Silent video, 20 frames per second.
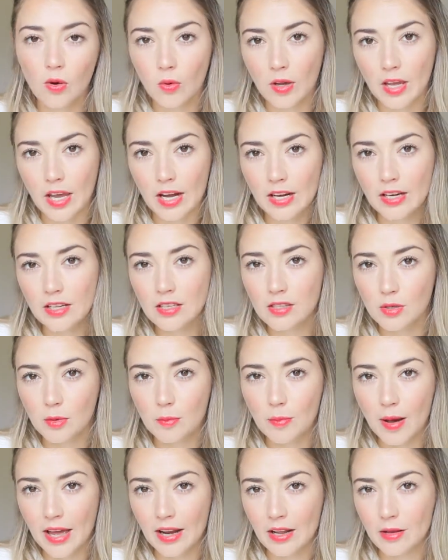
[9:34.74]
getting into
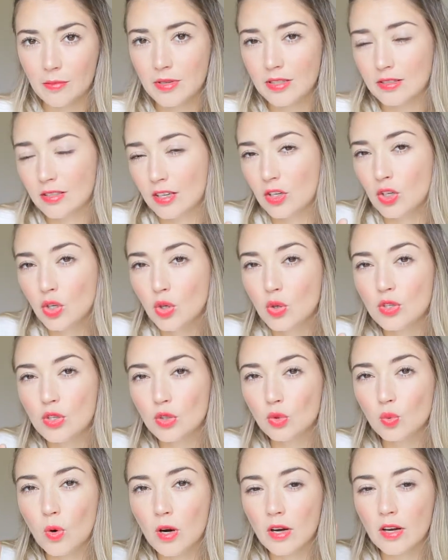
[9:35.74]
vitamins and you
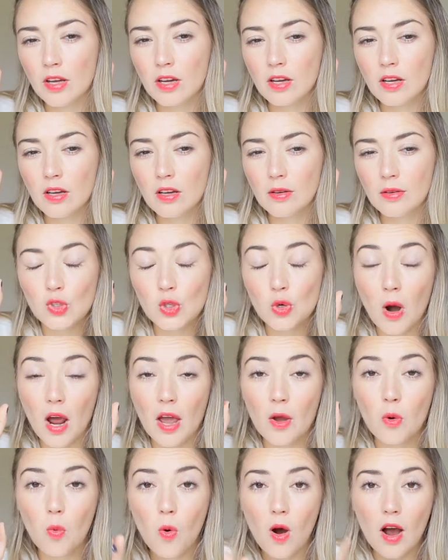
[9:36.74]
just wanna
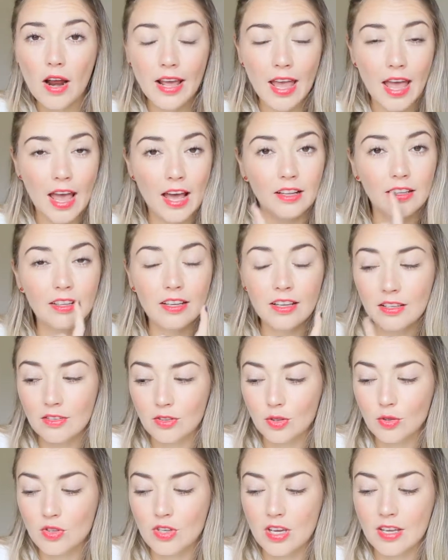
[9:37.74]
try one, I highly
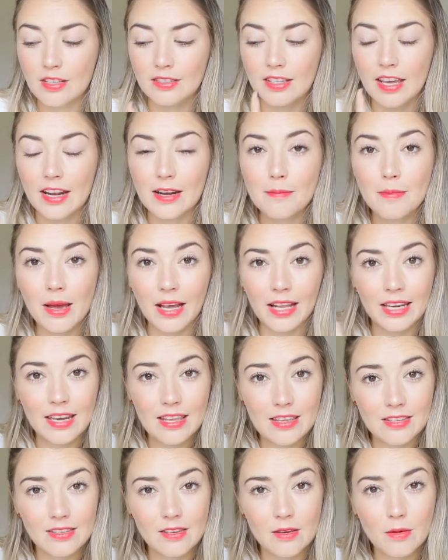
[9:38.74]
suggest getting
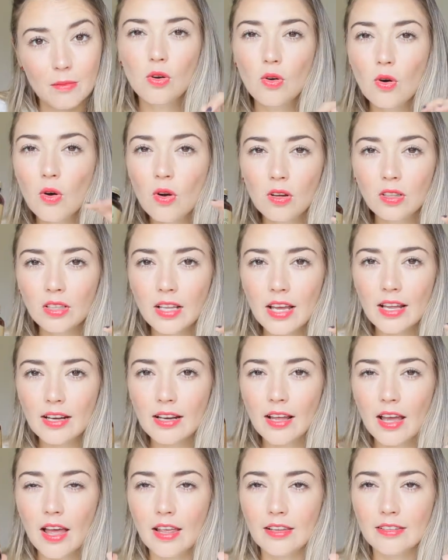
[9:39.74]
Magnesium. Google it
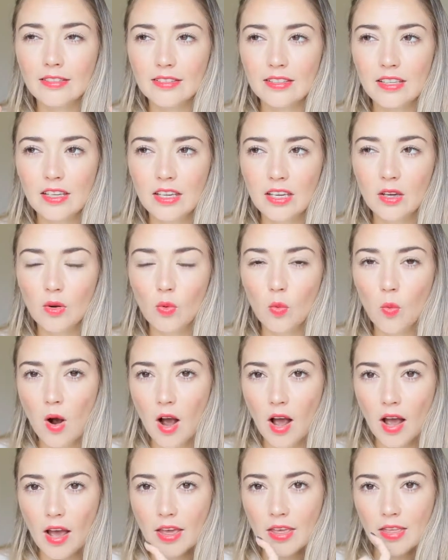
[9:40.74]
and see
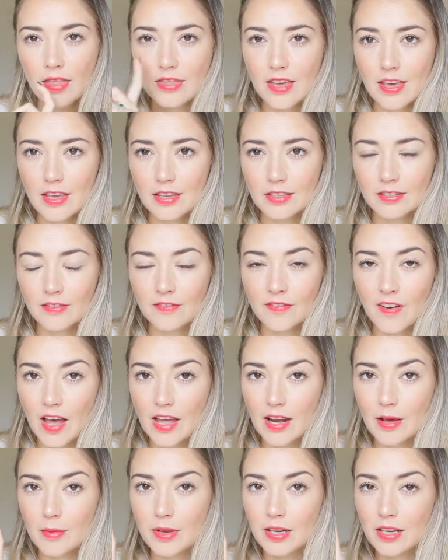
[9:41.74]
why this
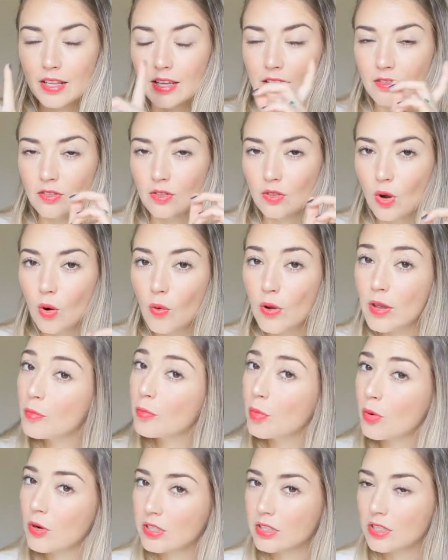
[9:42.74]
vitamin is so
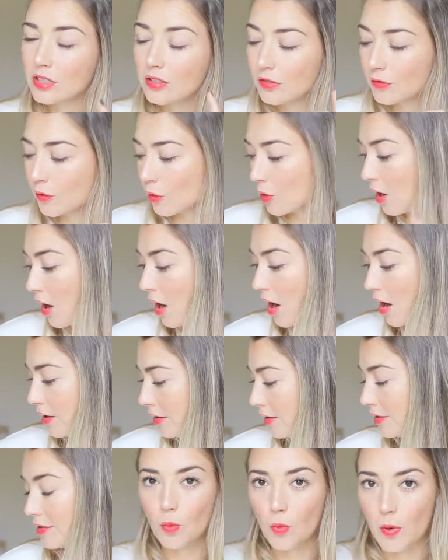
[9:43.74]
important for
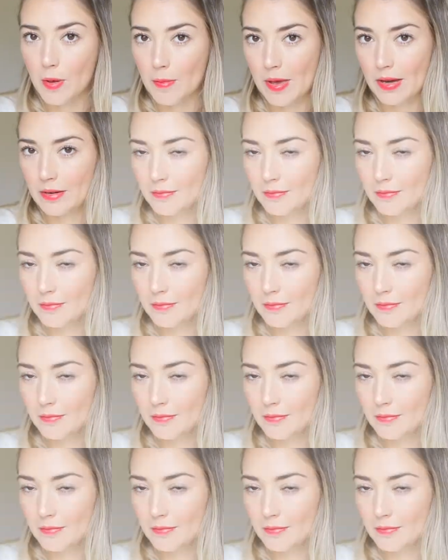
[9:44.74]
us women.